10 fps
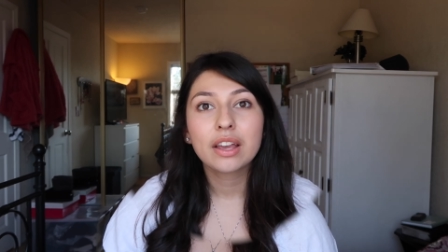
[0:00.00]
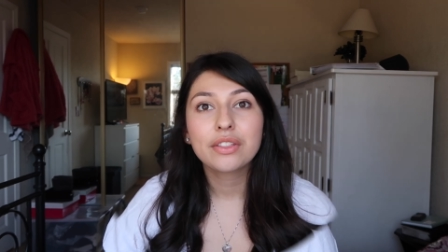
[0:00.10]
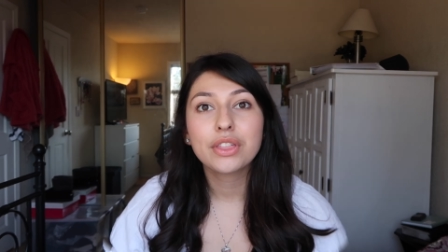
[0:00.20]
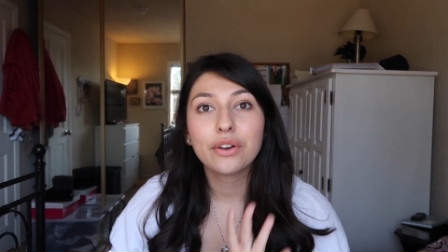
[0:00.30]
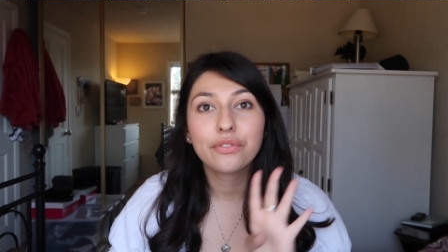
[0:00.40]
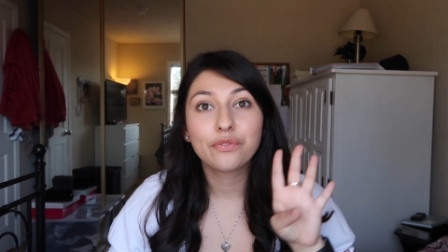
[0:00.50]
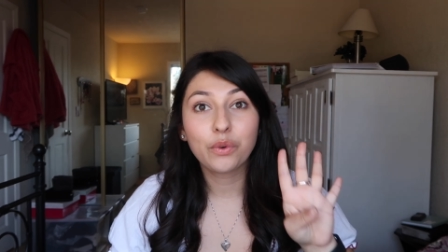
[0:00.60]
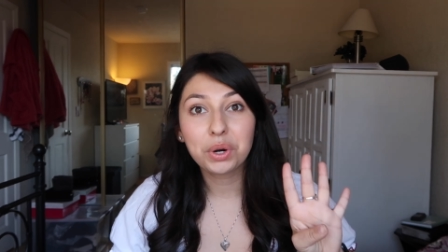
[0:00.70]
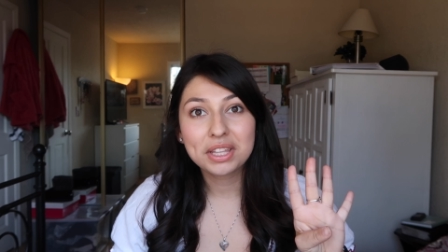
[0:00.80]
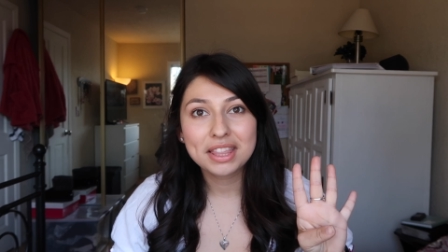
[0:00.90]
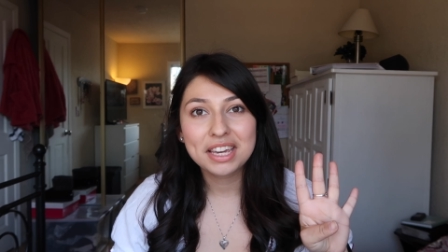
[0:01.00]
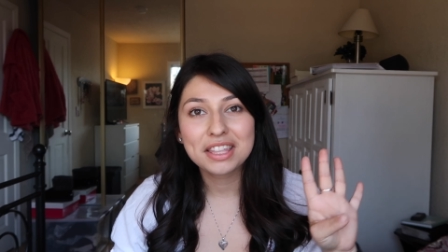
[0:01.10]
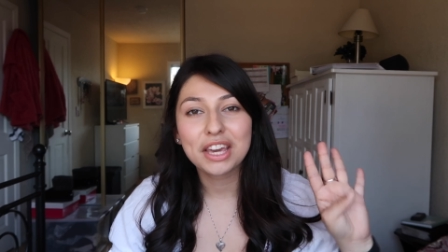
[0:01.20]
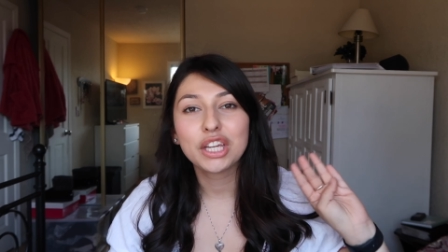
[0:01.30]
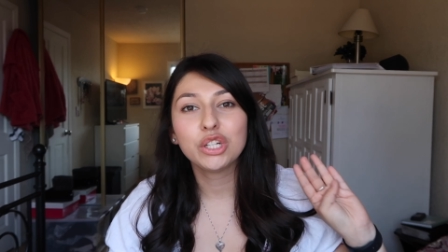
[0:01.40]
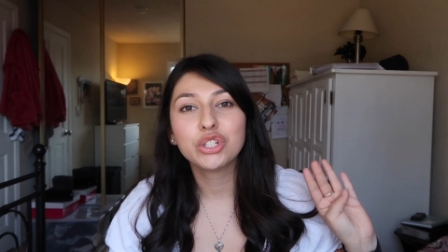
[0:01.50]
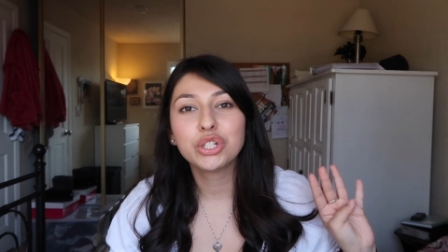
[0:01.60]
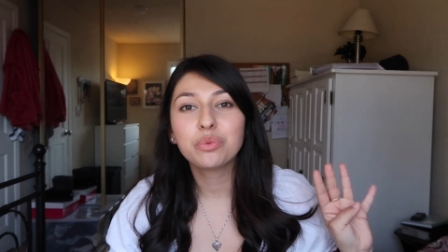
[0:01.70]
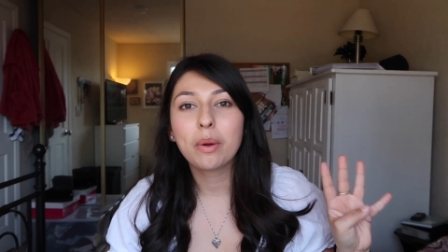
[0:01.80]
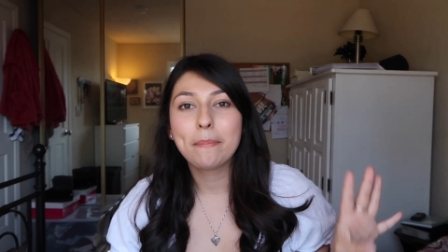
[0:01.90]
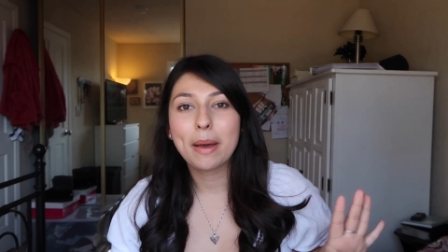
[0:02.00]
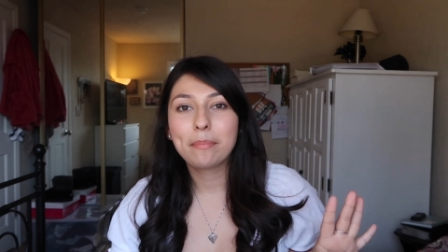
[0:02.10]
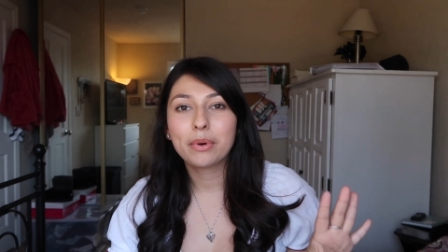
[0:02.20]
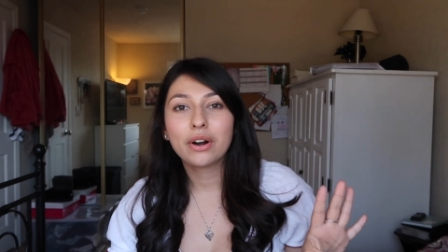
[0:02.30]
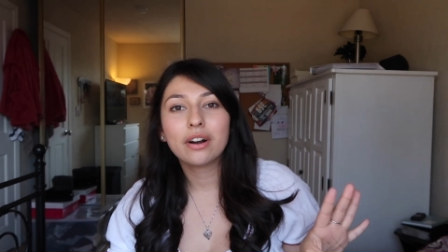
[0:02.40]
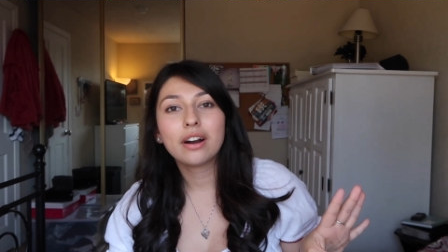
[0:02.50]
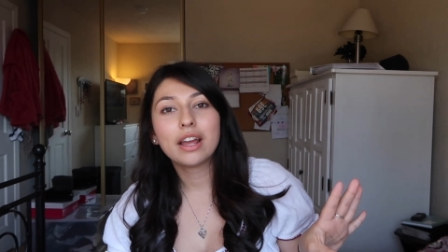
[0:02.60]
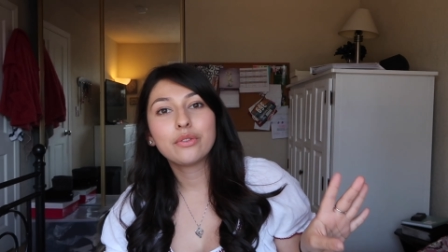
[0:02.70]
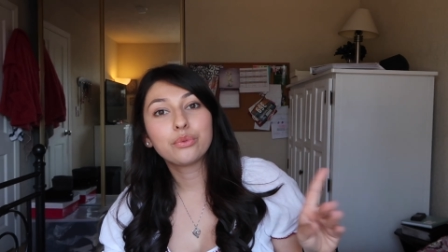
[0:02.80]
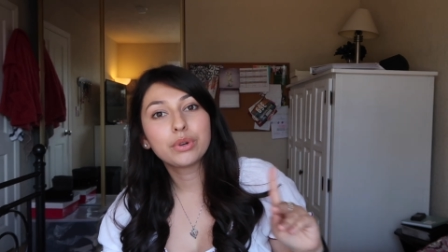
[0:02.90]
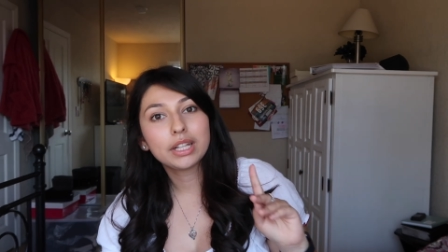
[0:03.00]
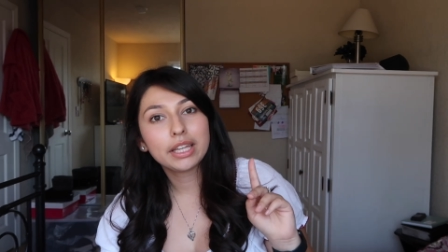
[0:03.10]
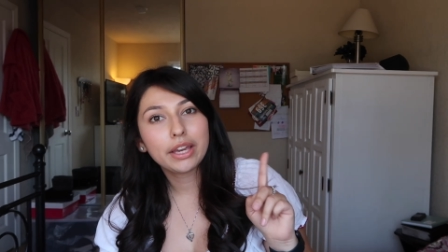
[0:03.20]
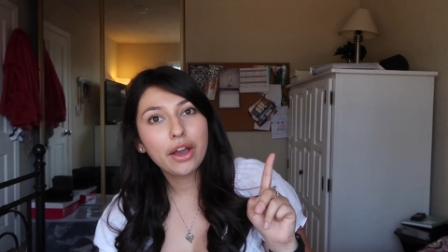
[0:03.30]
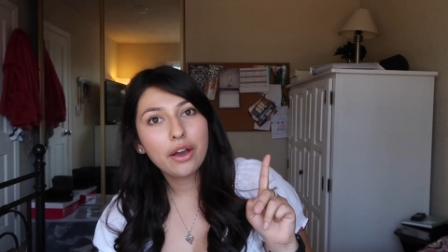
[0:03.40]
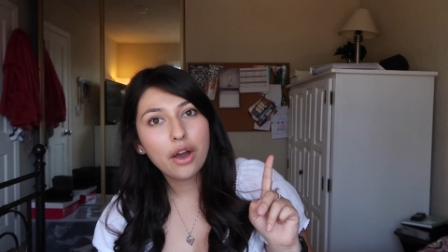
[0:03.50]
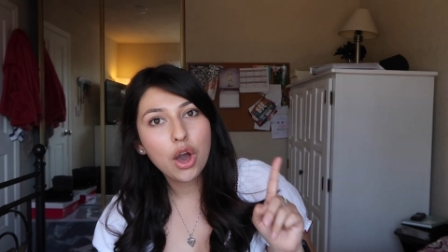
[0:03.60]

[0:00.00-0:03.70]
The fourth thing that you should remember and really